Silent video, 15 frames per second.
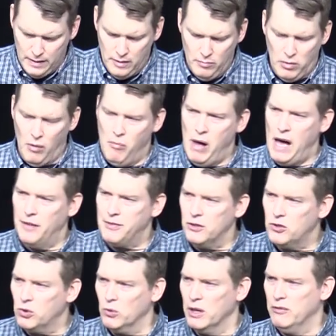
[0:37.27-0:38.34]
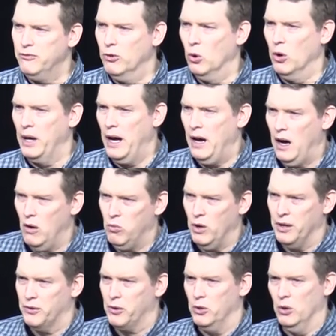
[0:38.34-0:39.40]
But Matthew 24, and I, I
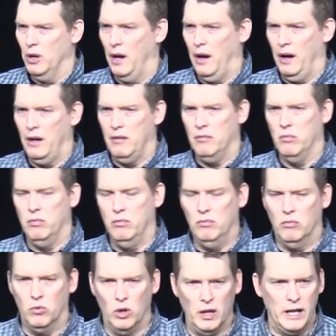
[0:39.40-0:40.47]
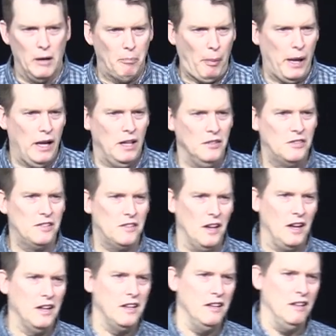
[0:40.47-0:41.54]
went through a really a
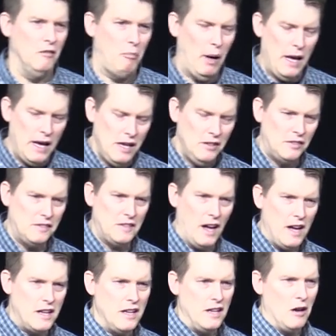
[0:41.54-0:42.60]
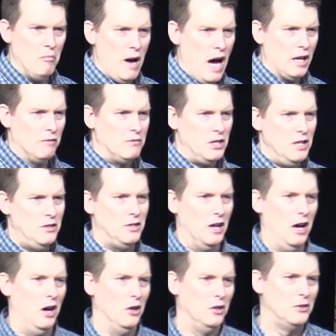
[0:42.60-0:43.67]
painstaking, painstaking amount of
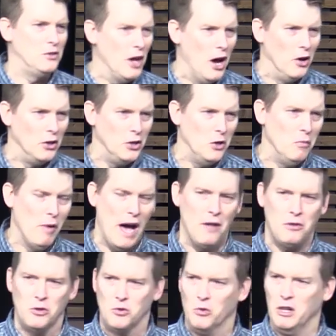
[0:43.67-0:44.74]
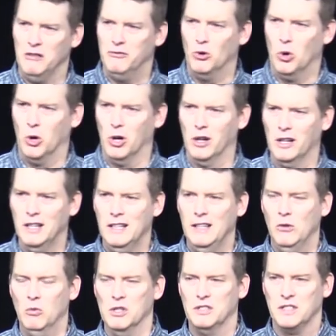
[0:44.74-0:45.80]
detail to tell you Matthew 24
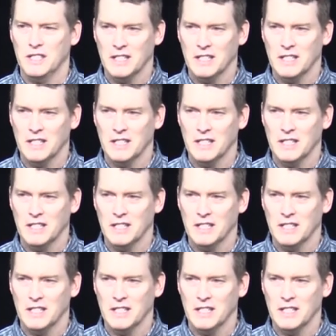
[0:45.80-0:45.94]
was